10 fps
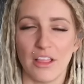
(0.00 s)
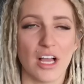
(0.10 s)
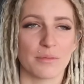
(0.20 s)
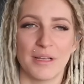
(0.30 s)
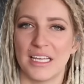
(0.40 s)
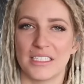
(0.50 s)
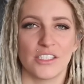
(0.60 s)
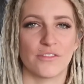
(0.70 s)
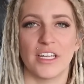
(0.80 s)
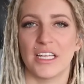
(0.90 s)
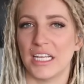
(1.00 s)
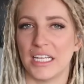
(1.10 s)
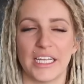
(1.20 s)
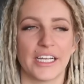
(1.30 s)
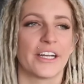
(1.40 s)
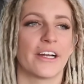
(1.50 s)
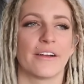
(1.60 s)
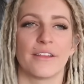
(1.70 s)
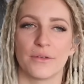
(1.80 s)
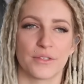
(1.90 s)
I lost my license for like a
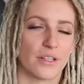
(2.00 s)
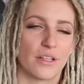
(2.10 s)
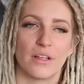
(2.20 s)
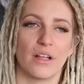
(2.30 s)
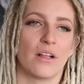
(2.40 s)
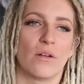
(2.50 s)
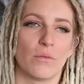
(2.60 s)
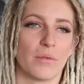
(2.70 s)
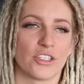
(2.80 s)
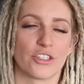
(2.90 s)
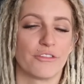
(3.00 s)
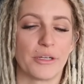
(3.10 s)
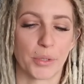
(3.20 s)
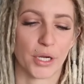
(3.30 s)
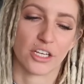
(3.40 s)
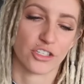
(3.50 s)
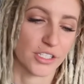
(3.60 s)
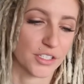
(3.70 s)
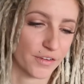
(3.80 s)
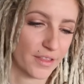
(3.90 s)
year. There was a, a whole bunch of
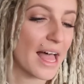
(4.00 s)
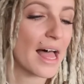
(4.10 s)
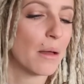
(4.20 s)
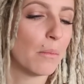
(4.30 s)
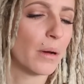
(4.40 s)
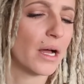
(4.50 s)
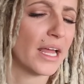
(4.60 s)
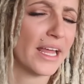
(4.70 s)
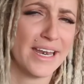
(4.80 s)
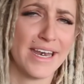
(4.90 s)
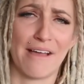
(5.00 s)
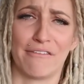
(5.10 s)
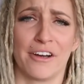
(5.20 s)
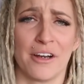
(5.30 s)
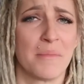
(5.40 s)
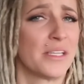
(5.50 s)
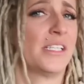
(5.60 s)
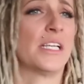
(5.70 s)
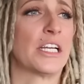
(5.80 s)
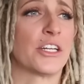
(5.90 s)
repercussions for that, but it never in a
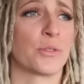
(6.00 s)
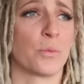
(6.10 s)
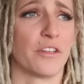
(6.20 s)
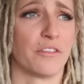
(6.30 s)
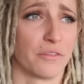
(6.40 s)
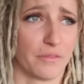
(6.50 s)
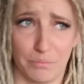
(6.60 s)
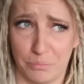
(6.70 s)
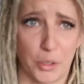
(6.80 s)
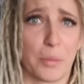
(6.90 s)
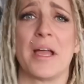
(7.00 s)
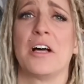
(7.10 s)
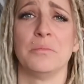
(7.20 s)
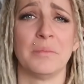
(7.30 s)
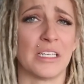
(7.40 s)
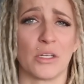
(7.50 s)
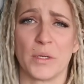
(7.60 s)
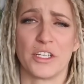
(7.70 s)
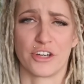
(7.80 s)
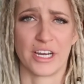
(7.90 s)
million years would have propelled me to
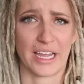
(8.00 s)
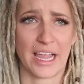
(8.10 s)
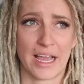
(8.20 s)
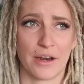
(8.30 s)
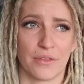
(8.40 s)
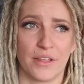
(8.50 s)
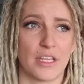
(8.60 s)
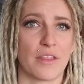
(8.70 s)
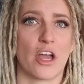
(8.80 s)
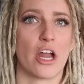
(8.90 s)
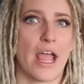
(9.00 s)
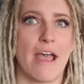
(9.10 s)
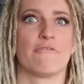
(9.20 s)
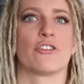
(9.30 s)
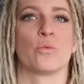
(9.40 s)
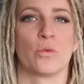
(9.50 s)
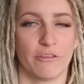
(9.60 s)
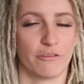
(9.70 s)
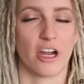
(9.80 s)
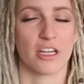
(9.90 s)
quit drinking. I don't think that thought ever would
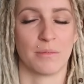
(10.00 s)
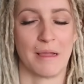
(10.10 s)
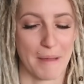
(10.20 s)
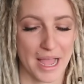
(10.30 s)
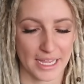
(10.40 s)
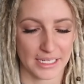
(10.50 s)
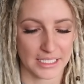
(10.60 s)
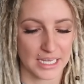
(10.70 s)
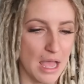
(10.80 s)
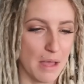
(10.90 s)
have crossed my mind.